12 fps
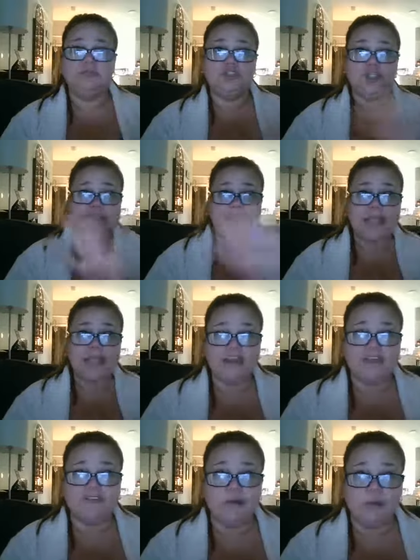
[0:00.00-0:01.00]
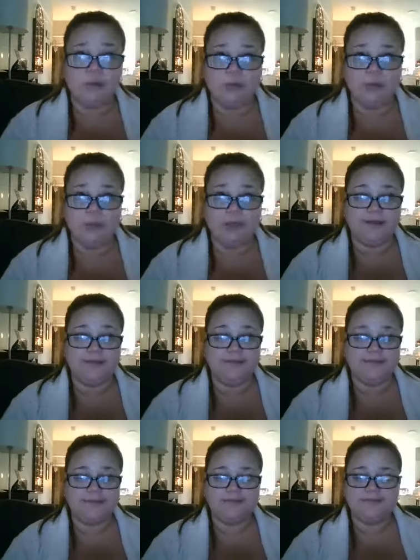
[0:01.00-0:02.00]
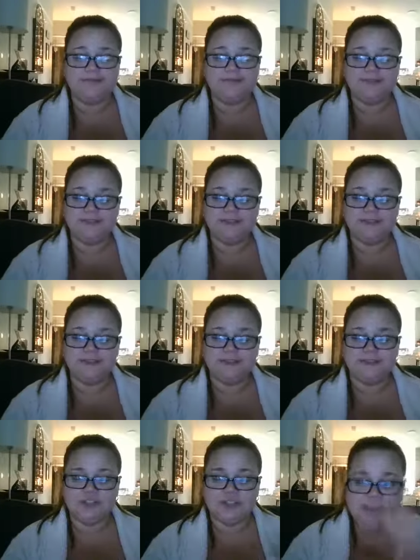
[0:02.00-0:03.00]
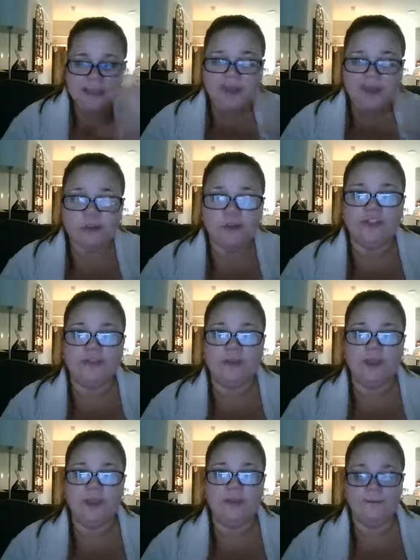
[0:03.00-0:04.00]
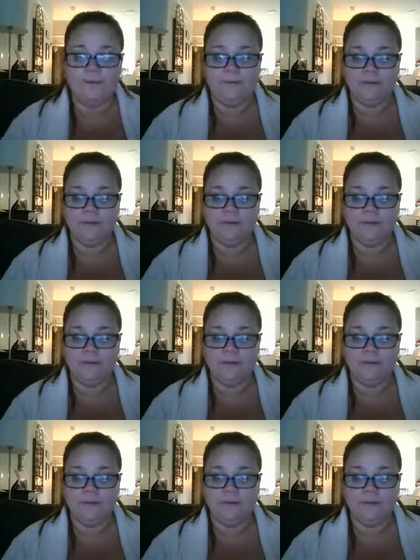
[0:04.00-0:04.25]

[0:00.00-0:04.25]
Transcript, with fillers: Just stay here for a moment. Just be here with me.